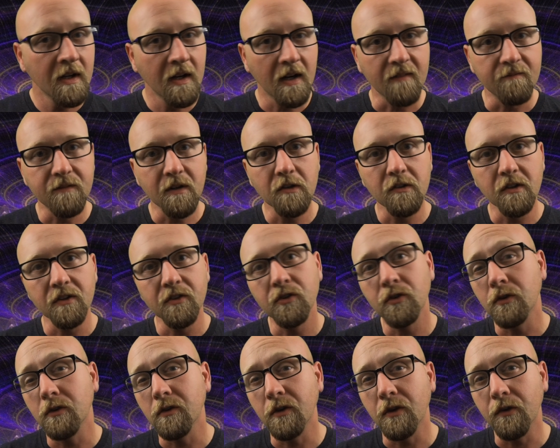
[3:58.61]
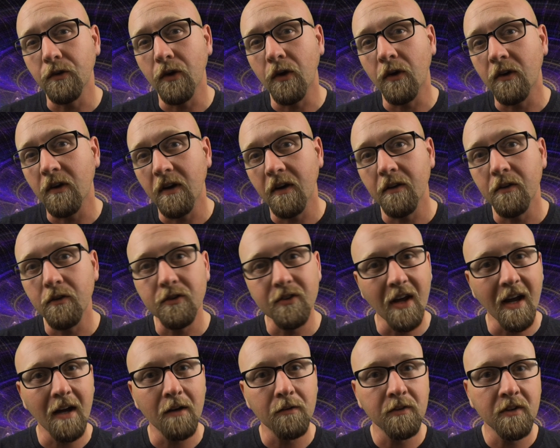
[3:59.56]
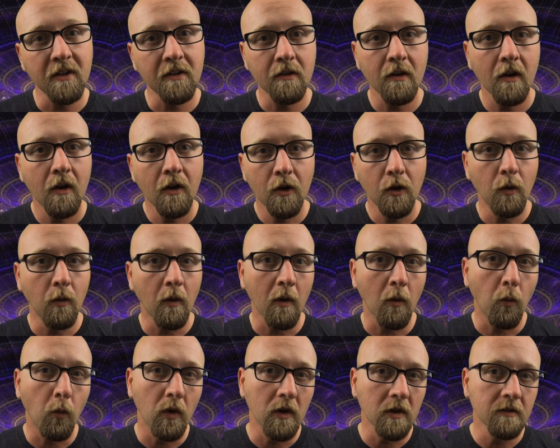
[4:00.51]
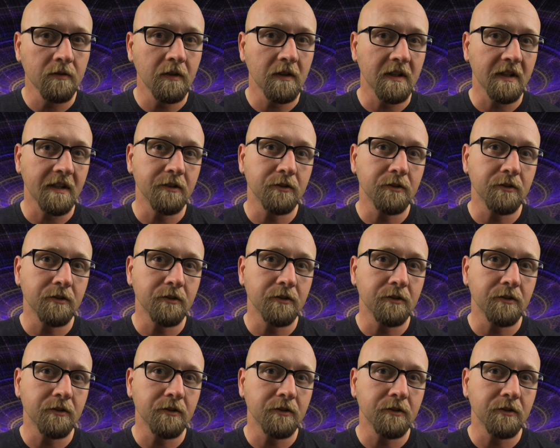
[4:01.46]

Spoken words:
I'm fairly certain there are others out there who are willfully